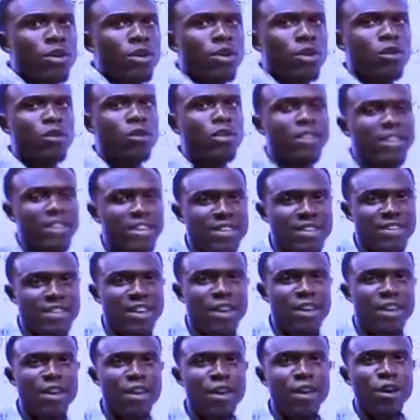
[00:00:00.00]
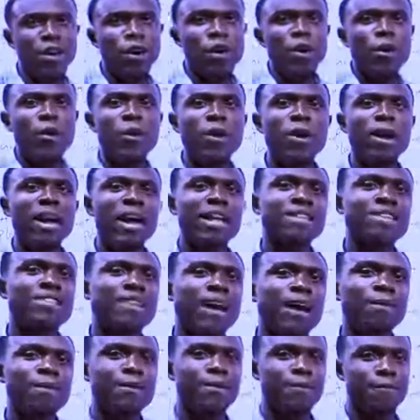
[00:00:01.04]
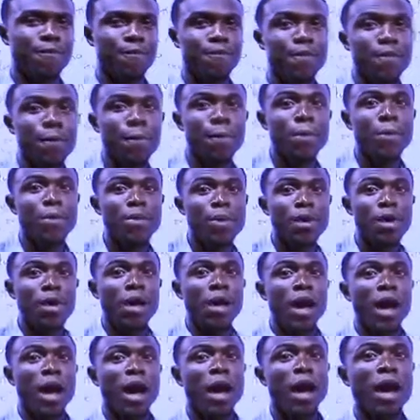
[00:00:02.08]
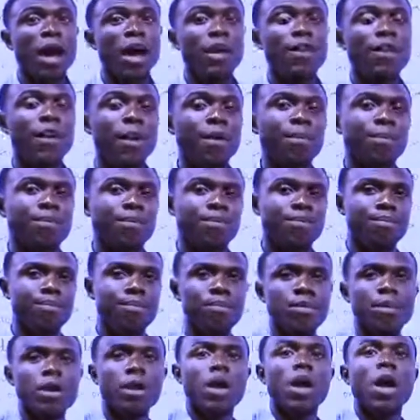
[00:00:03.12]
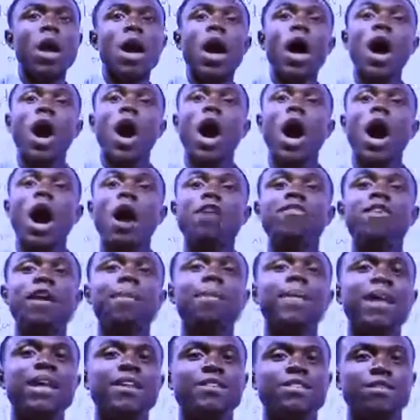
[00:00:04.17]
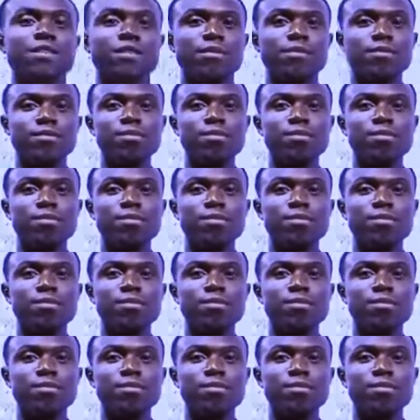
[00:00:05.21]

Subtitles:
You still sing, who can tell me a name of a place?